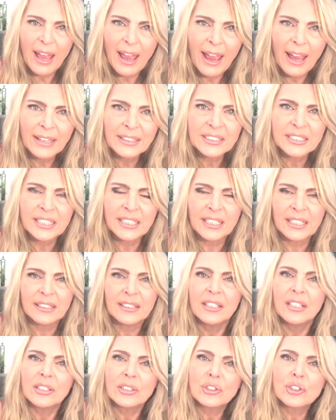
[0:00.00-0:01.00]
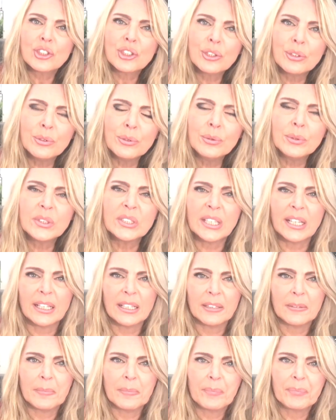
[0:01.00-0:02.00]
acting,
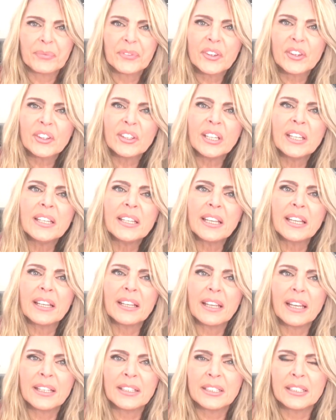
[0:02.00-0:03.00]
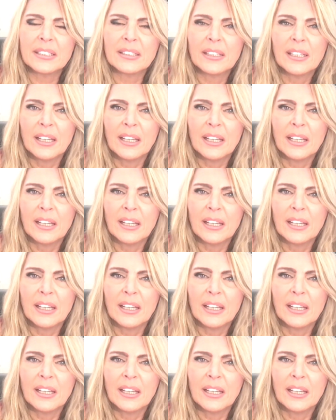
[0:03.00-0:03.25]
choosing, thinking, and